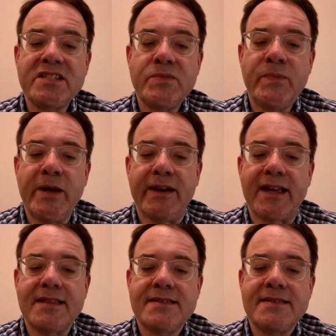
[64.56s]

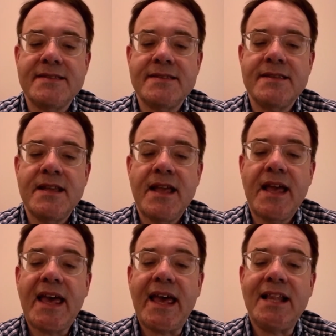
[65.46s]
experience,
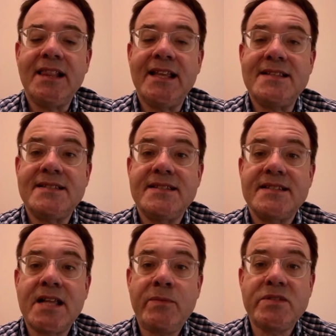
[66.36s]
at
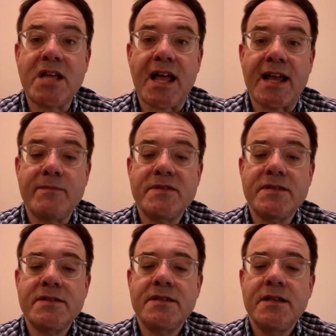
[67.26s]
least
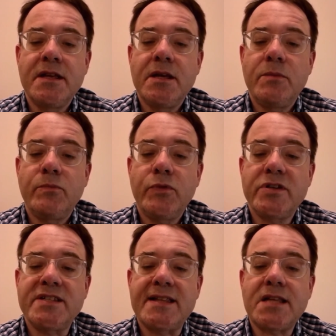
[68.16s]
sometimes,
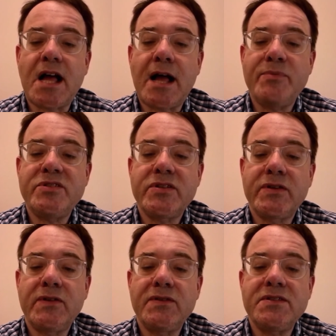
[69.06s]
presents
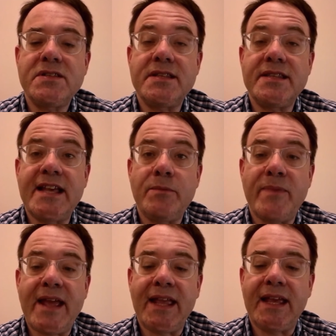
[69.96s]
obstacles
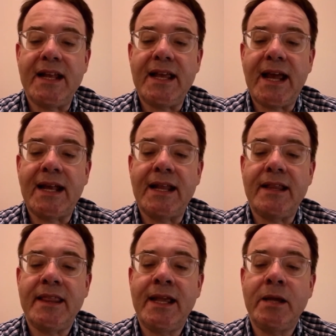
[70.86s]
that make it
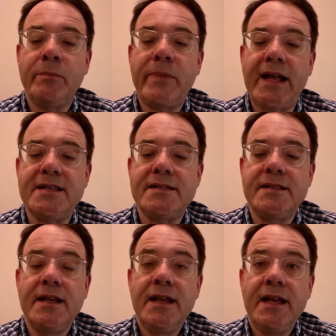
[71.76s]
anything but
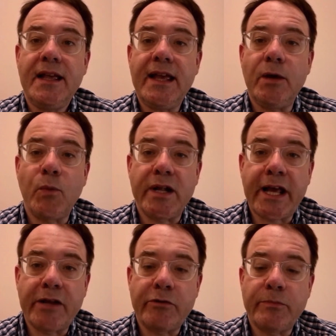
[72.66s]
a
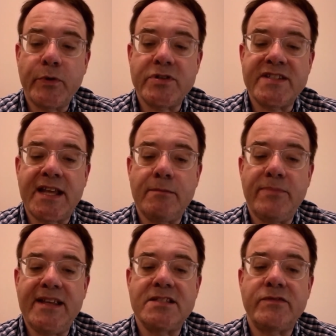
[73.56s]
100%
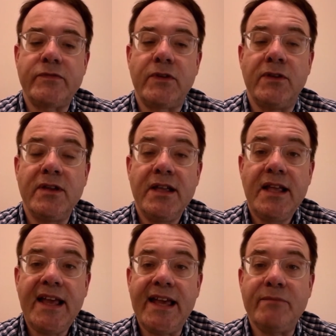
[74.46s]
peaceful
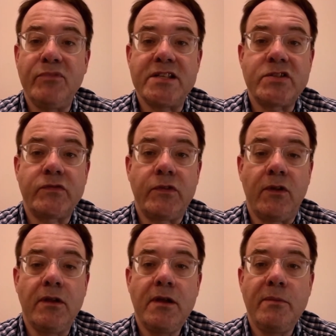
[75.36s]
and
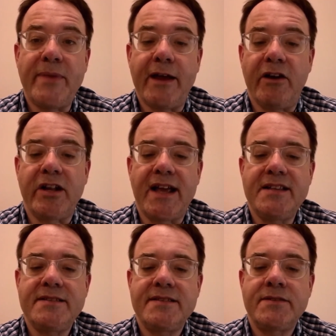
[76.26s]
blissful
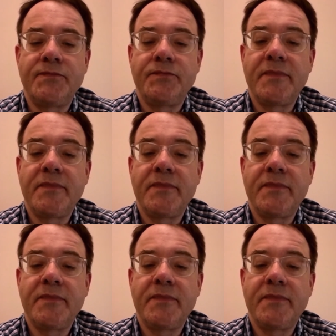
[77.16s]
paradise?